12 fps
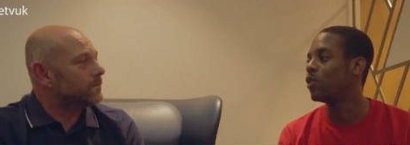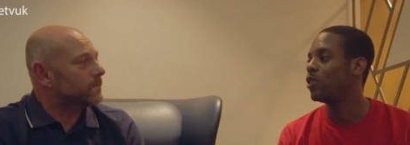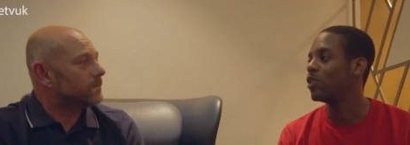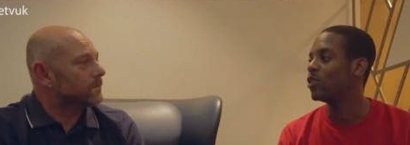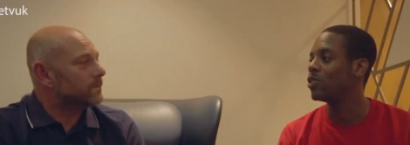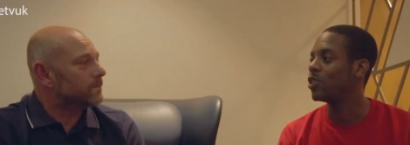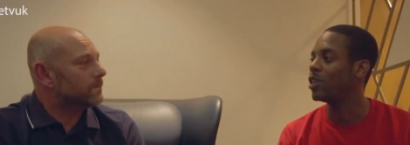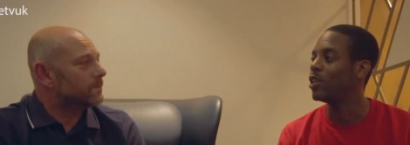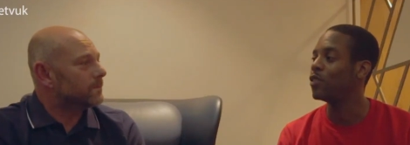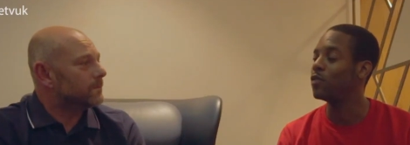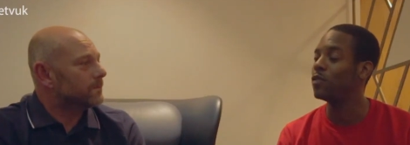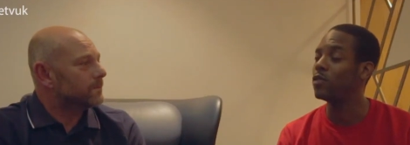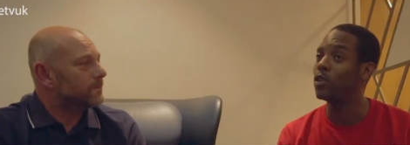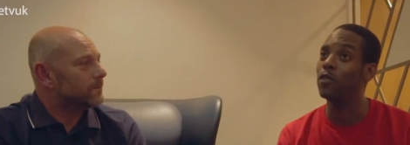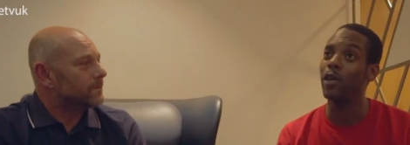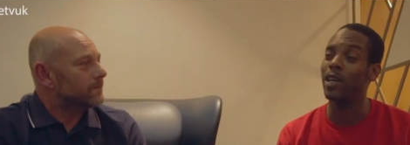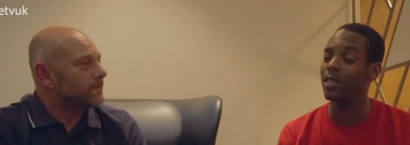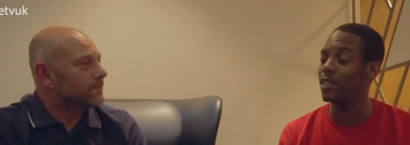Speaker 1: on your journey of
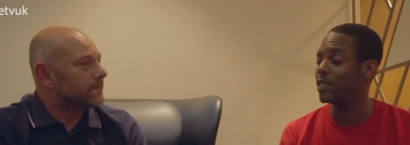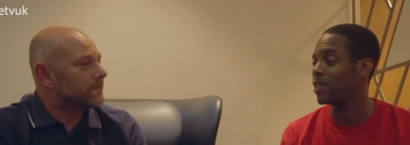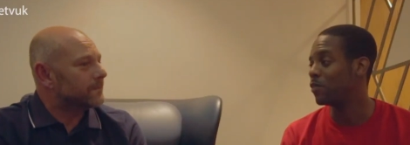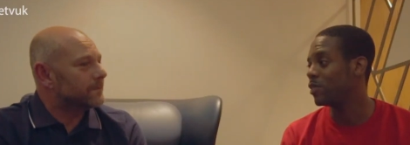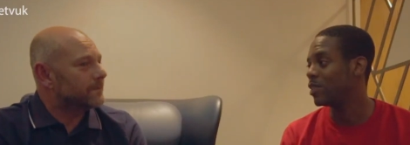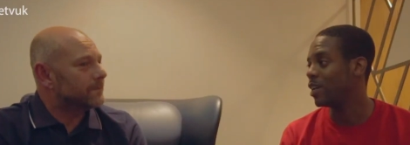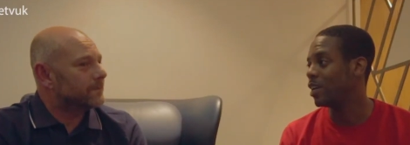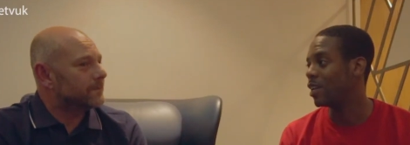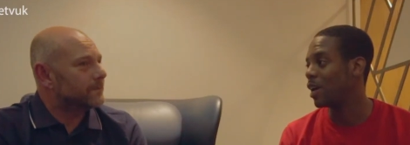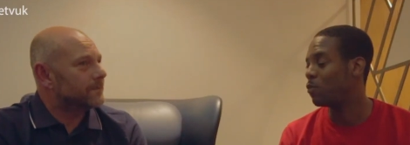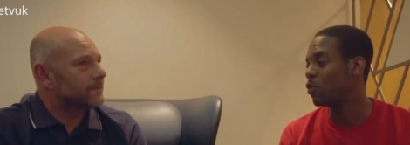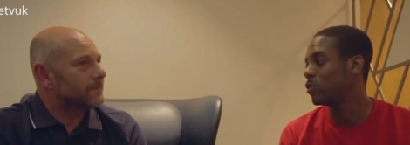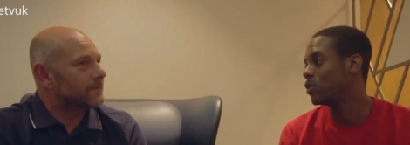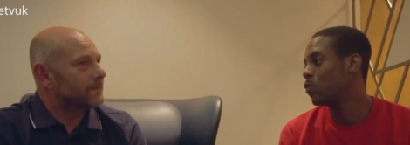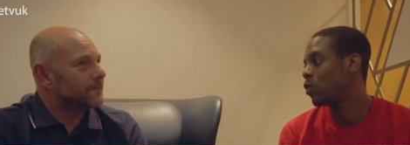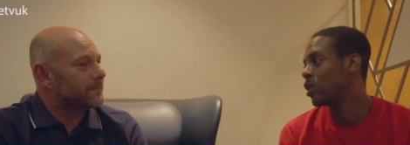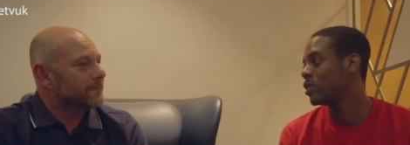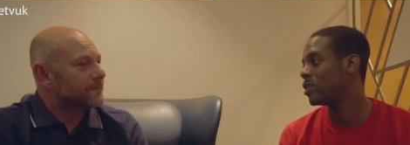2017? Like, what was the
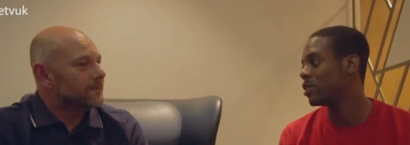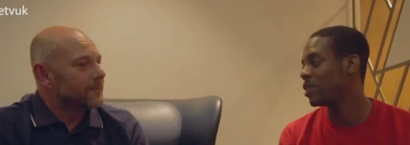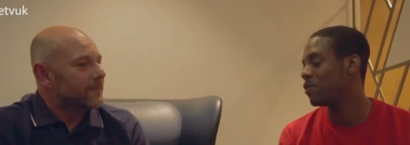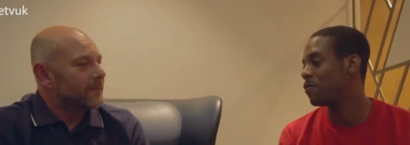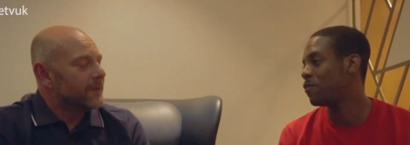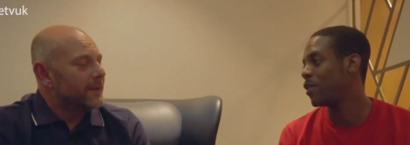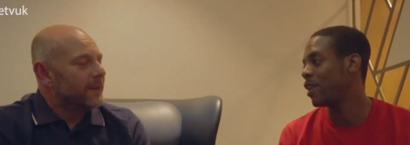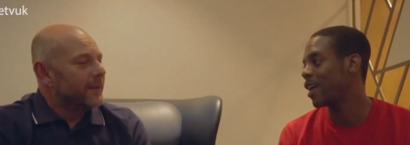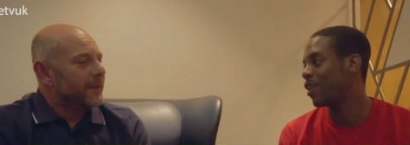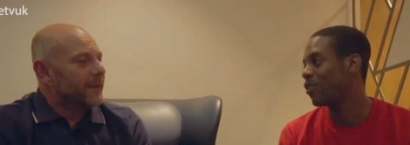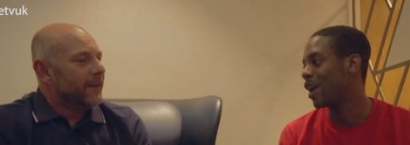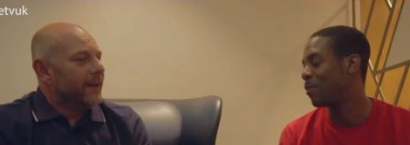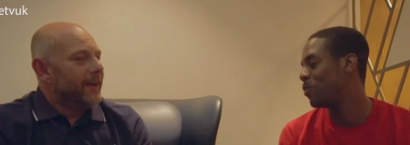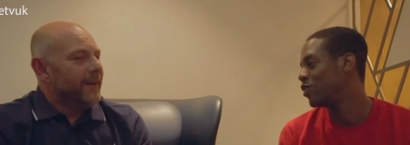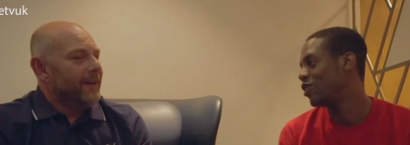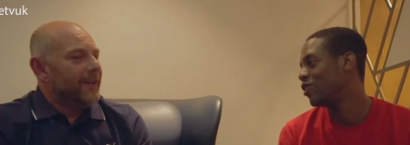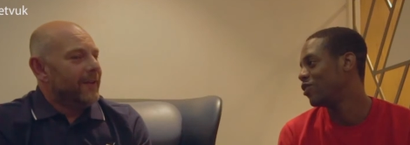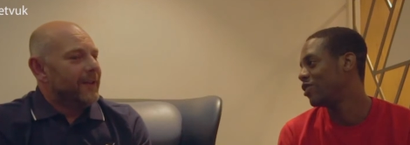worst thing that could
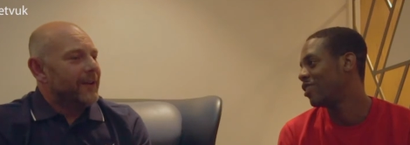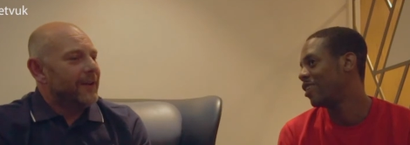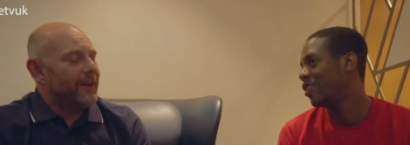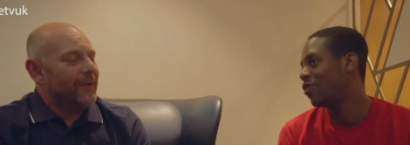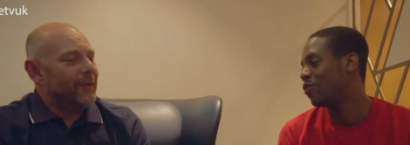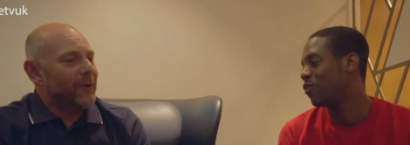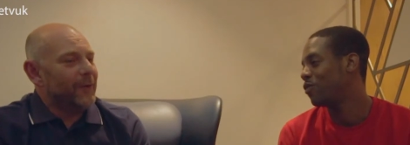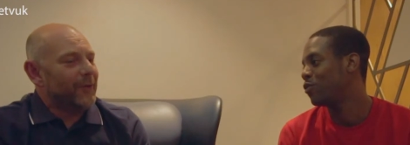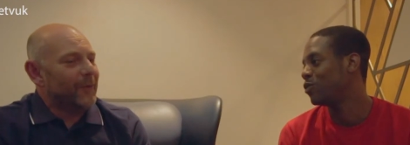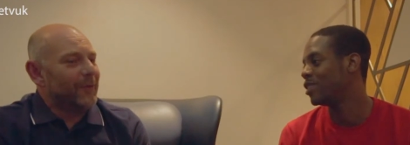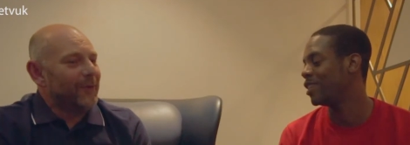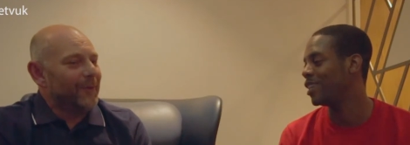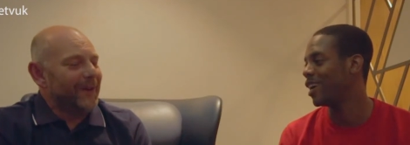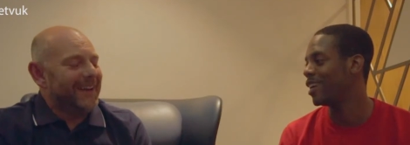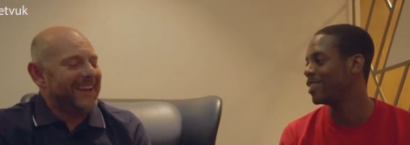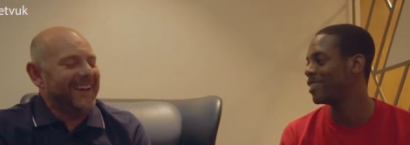happen during the whole the, the, the